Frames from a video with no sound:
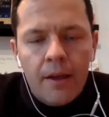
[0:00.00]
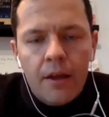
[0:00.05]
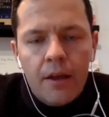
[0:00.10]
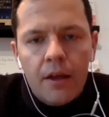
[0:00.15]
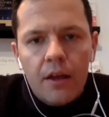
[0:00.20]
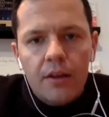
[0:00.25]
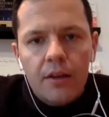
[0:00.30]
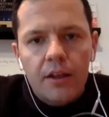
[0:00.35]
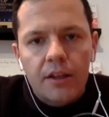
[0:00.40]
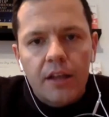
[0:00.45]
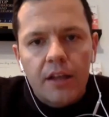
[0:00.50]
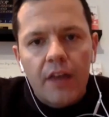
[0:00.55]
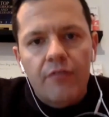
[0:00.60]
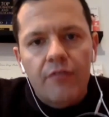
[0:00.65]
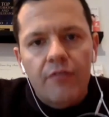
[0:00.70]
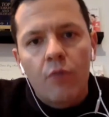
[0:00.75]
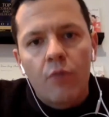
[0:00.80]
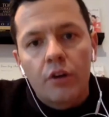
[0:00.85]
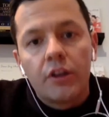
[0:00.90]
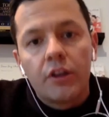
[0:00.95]
that have
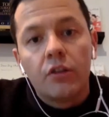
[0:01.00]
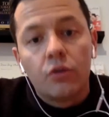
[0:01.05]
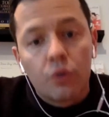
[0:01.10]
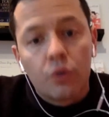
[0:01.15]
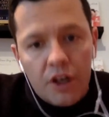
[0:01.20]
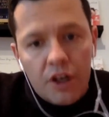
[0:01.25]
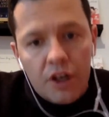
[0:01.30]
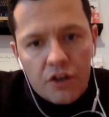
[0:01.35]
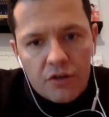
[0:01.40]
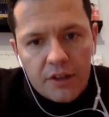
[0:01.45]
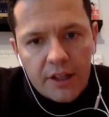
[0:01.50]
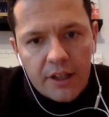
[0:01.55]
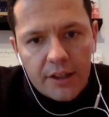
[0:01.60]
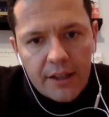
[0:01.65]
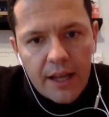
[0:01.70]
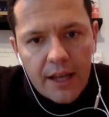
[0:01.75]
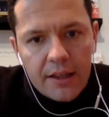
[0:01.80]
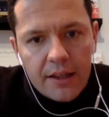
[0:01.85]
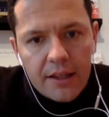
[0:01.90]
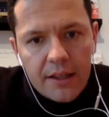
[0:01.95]
more than 200
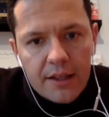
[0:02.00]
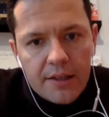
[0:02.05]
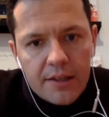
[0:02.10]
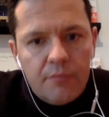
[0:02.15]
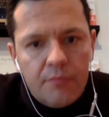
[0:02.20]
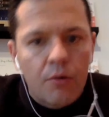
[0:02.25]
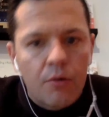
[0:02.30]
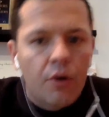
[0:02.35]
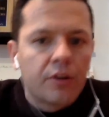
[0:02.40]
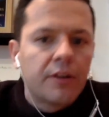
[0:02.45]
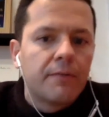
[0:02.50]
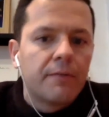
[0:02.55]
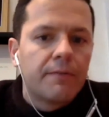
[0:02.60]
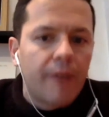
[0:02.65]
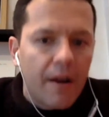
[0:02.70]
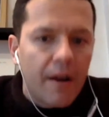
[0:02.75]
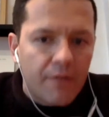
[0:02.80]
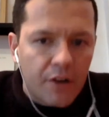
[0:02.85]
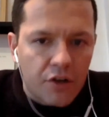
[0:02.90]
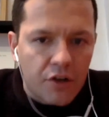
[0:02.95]
attendees, more than
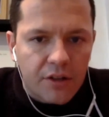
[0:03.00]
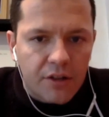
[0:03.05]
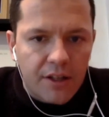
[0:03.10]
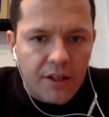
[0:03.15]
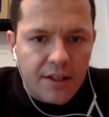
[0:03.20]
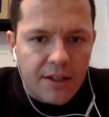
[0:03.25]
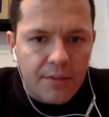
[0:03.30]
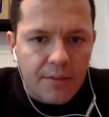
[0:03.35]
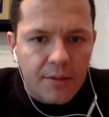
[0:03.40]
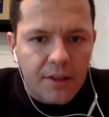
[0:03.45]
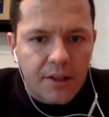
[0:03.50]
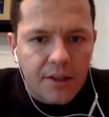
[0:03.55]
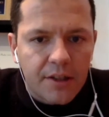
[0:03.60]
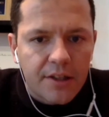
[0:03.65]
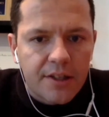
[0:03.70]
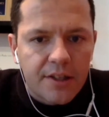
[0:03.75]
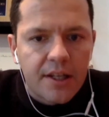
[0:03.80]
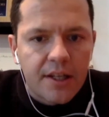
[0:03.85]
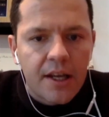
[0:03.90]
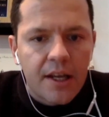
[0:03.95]
500 exhibitors,